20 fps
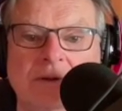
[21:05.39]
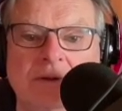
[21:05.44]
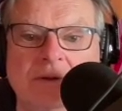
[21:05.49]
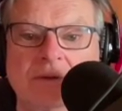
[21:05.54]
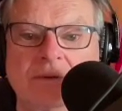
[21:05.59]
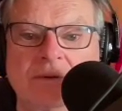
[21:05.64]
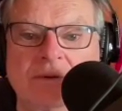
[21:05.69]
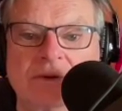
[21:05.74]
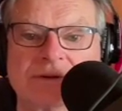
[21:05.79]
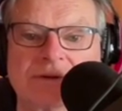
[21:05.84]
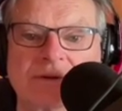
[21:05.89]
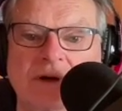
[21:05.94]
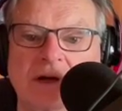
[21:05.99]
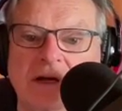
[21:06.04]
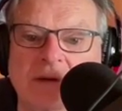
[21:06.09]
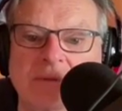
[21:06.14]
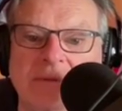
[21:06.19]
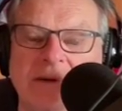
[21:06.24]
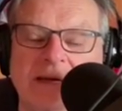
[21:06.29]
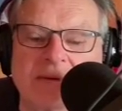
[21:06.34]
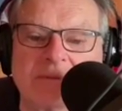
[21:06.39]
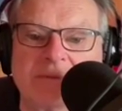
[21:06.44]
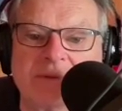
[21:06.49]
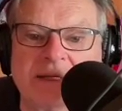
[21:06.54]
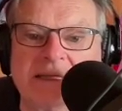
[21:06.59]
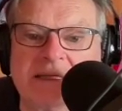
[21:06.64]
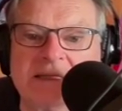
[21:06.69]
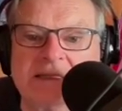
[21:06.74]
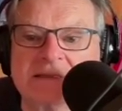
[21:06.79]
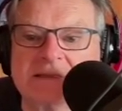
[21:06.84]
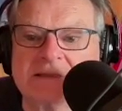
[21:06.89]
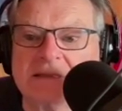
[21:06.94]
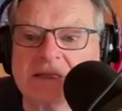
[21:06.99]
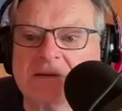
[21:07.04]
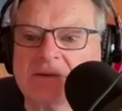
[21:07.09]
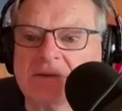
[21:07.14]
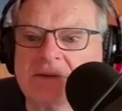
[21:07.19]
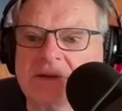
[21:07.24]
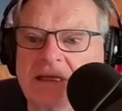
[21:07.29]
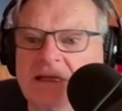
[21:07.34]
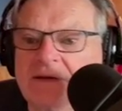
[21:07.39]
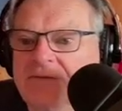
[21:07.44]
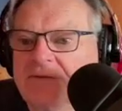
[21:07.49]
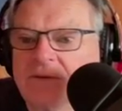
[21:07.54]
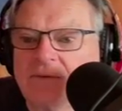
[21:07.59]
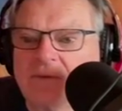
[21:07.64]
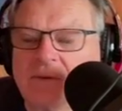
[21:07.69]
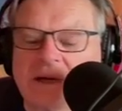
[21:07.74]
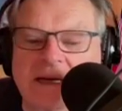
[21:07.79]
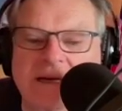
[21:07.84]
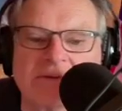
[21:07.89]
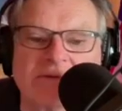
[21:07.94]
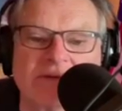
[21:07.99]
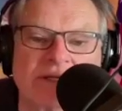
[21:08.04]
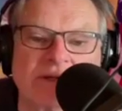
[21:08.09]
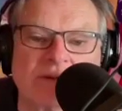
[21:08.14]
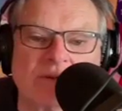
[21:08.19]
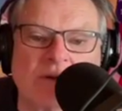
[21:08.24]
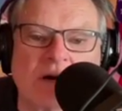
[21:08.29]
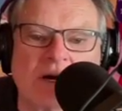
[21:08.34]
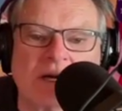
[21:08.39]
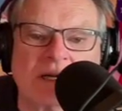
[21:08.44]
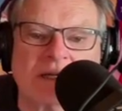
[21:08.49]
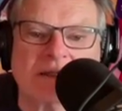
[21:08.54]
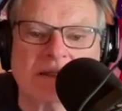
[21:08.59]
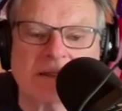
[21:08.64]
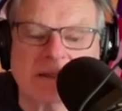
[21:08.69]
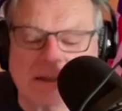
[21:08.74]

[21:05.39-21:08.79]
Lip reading: We'll talk about peace and give you whatever you want.